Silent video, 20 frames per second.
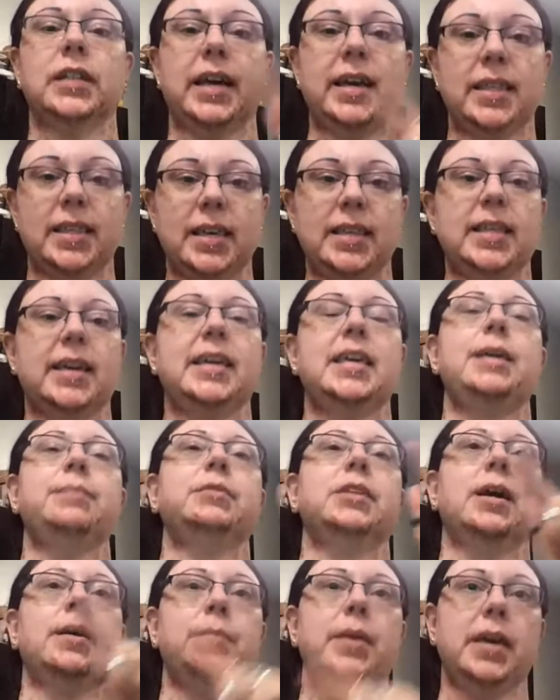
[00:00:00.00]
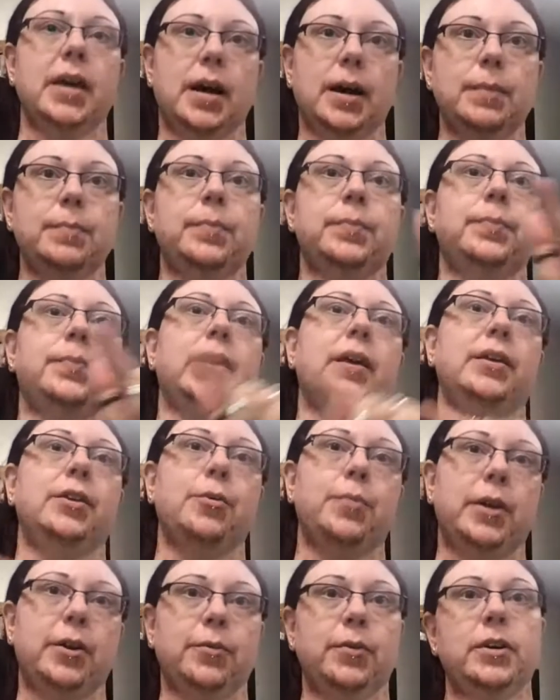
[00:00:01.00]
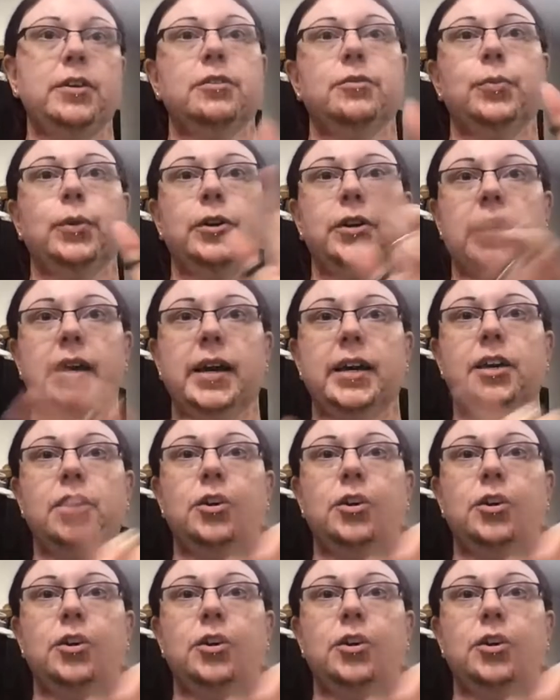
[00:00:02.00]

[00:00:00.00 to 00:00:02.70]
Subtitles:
like thing that keeps coming up and no matter what you're working on,